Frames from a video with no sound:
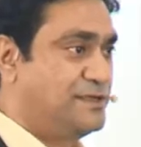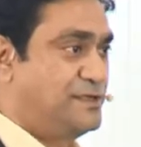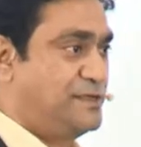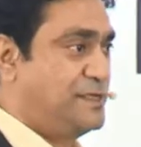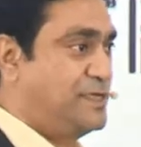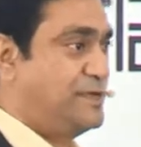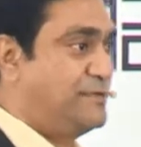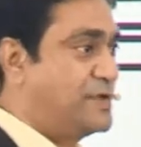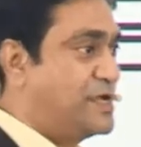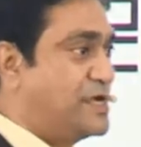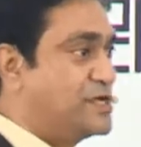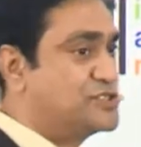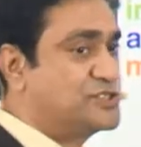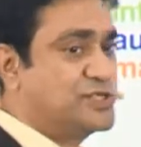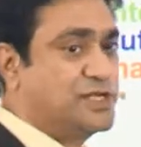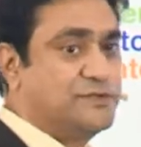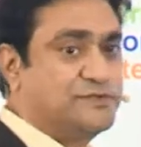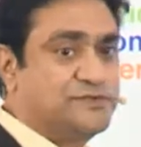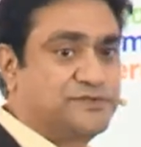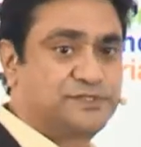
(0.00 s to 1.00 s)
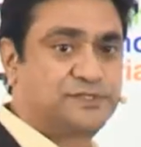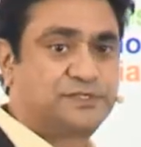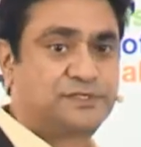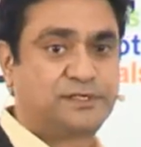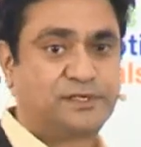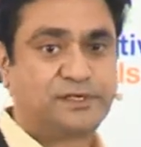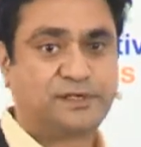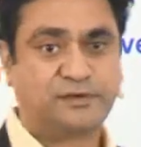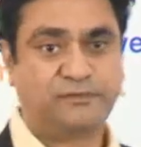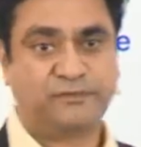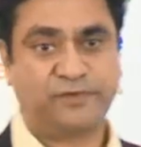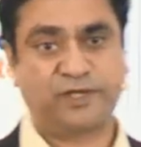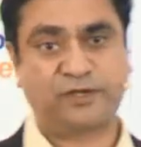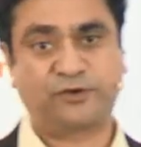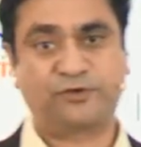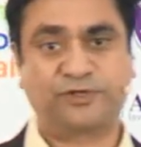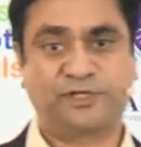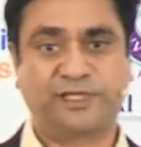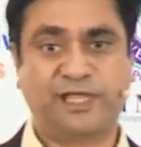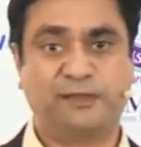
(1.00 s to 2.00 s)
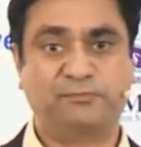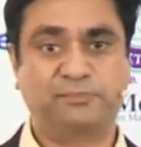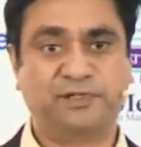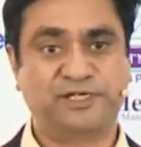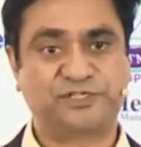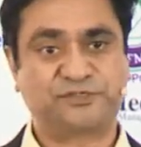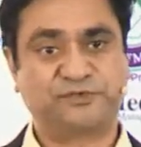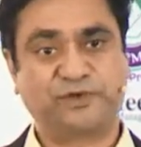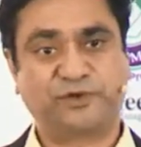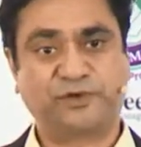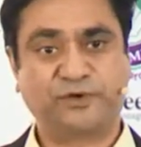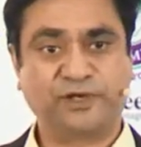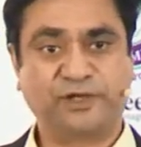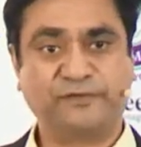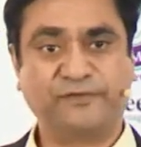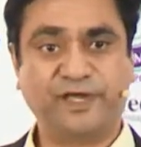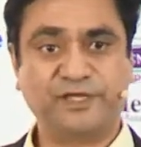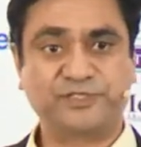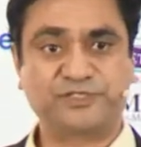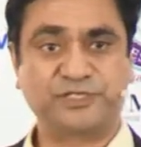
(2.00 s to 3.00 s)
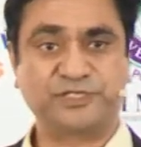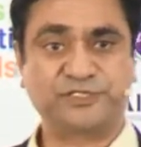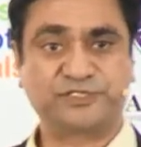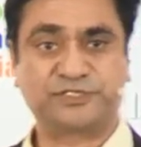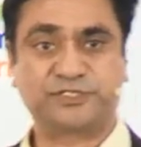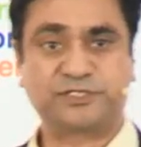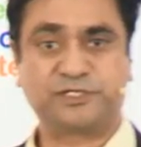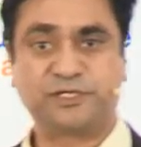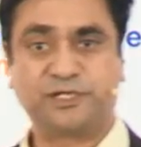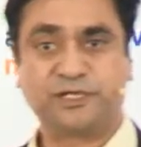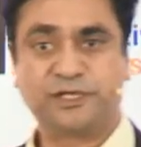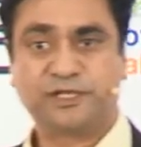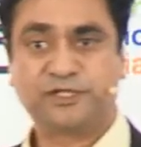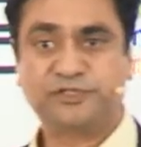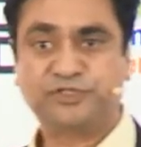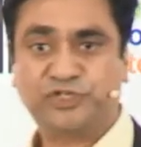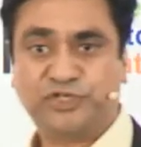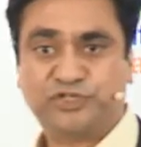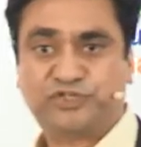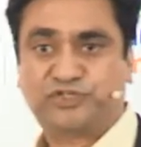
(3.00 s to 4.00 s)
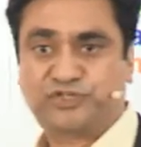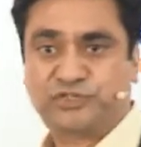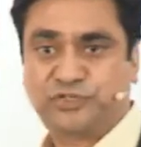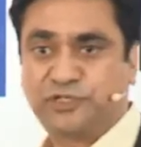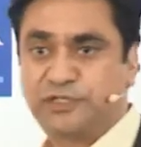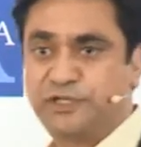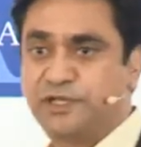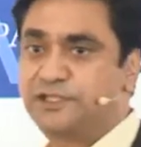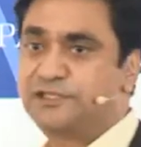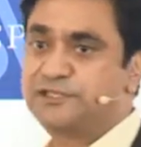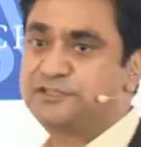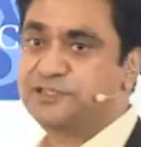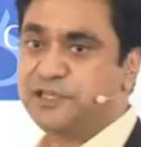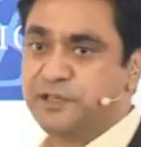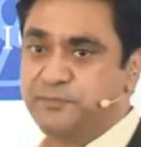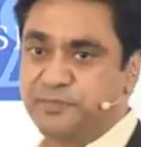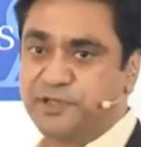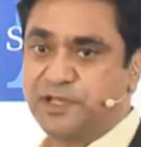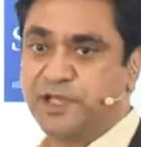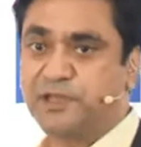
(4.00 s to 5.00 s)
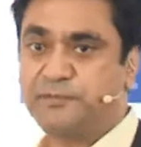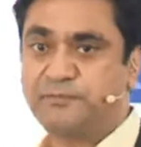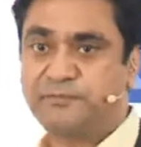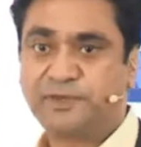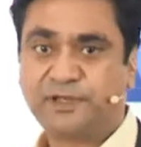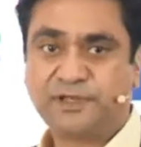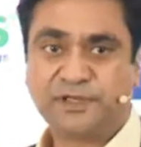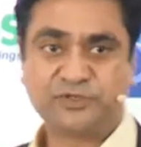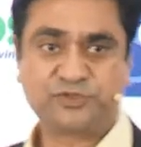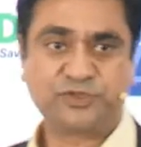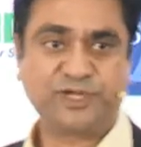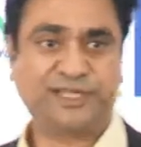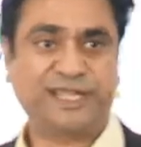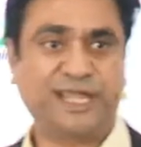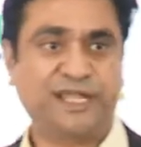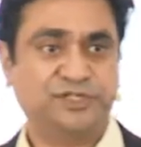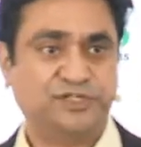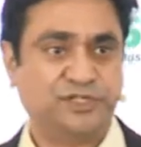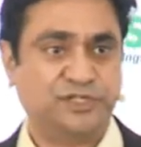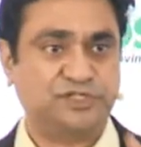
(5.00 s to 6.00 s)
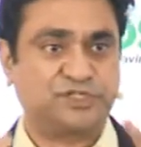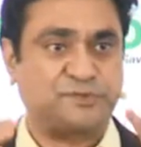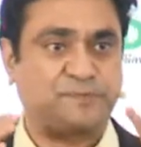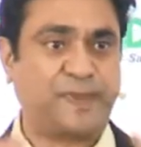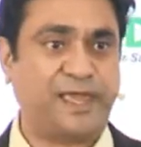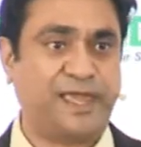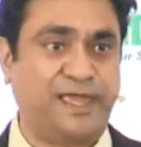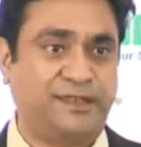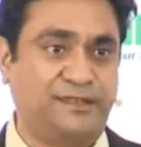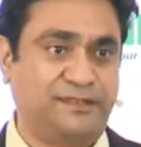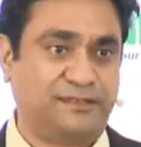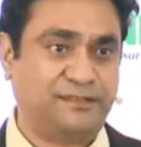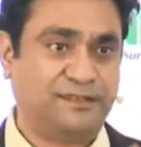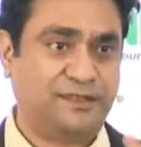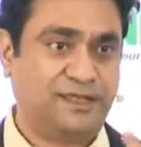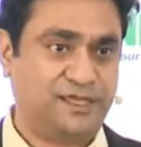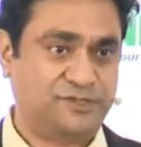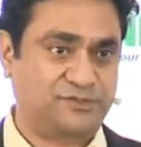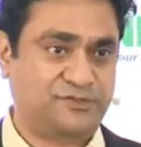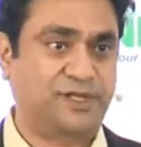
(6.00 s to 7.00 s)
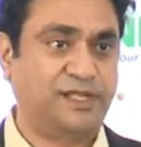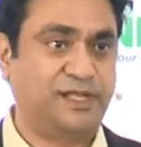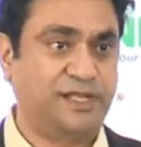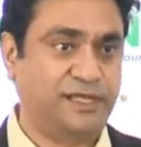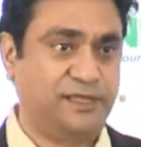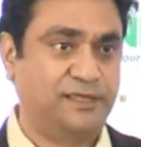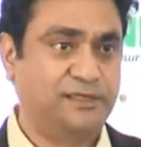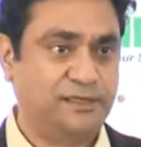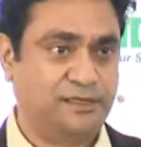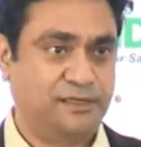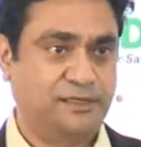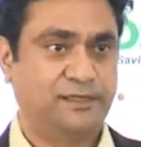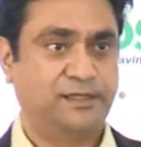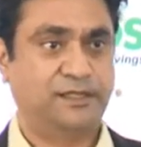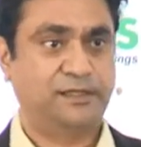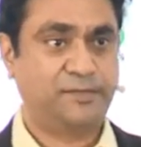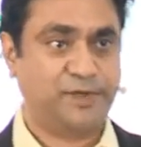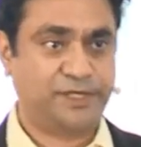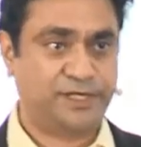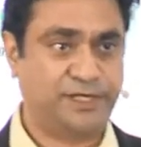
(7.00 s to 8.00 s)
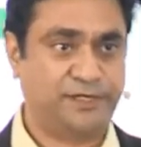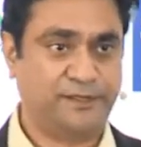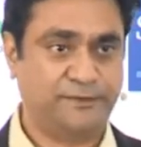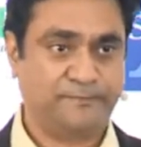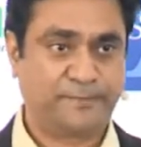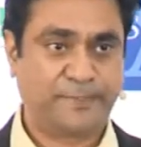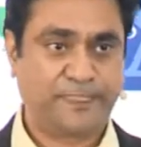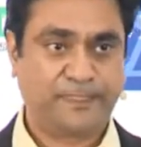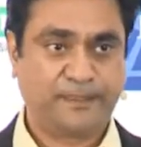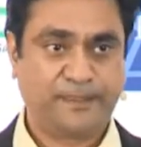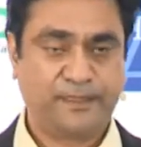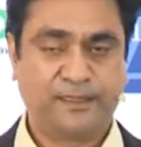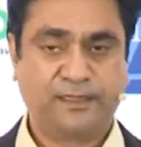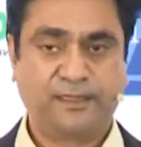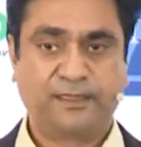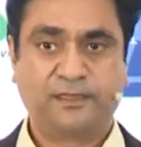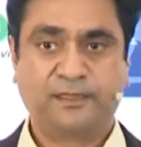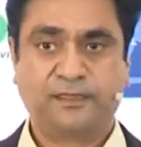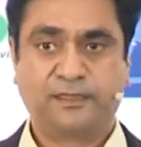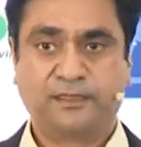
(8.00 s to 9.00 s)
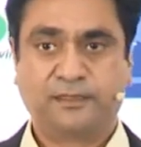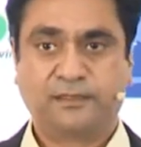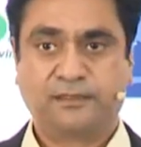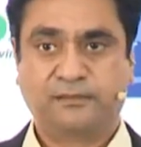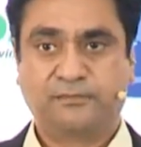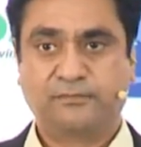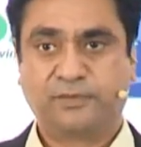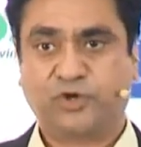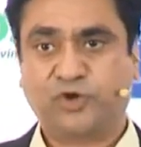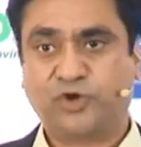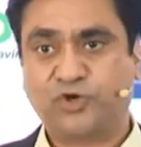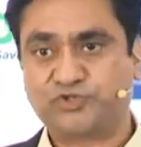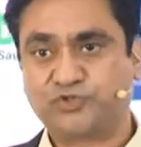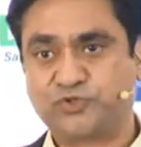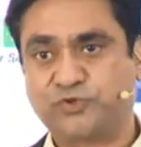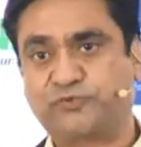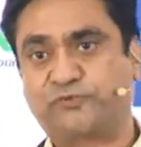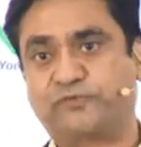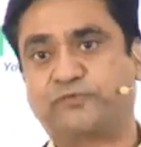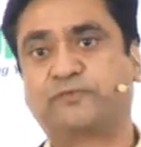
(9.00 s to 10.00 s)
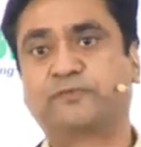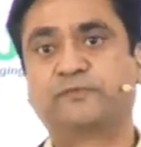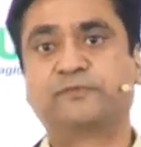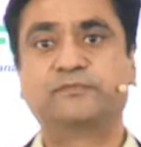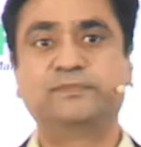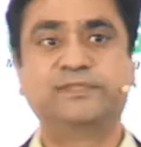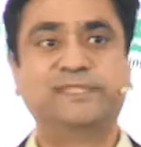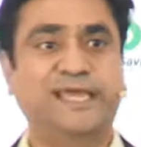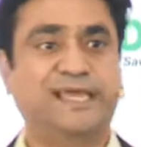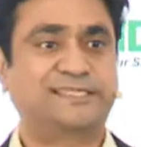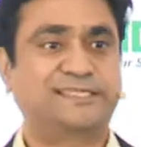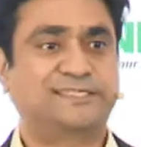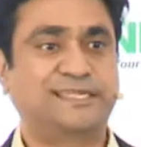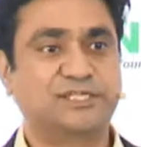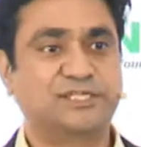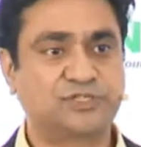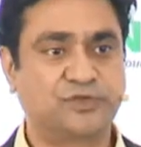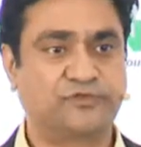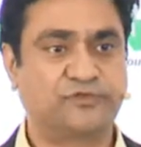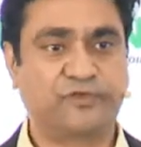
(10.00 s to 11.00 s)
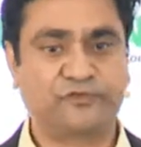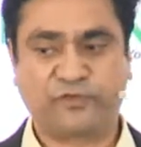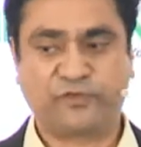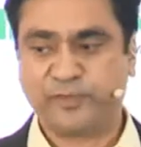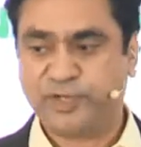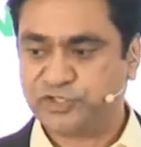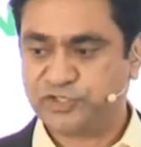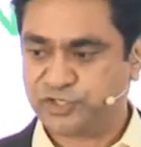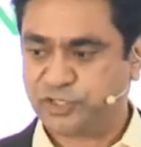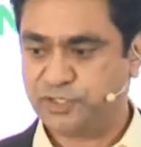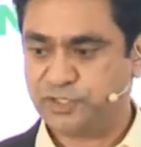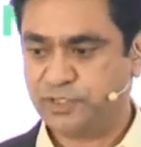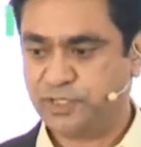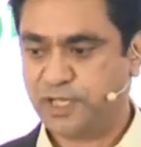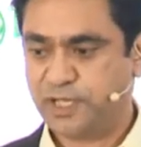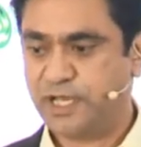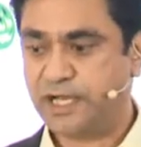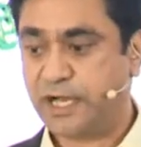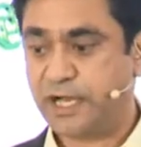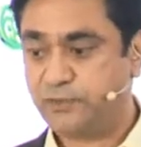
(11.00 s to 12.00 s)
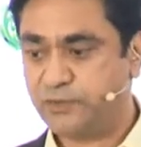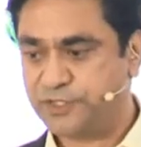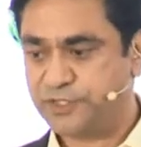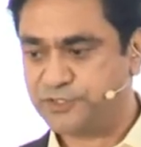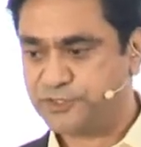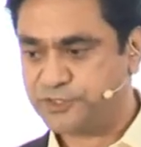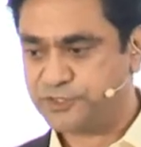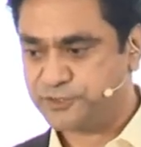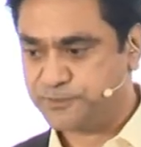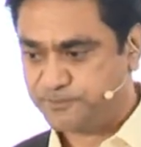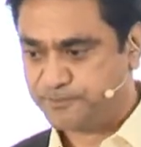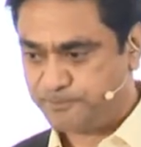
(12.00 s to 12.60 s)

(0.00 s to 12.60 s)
even ourselves, we are on tablets, we are on devices, just at the same time. So attention span has really limited because of the excess of information around us.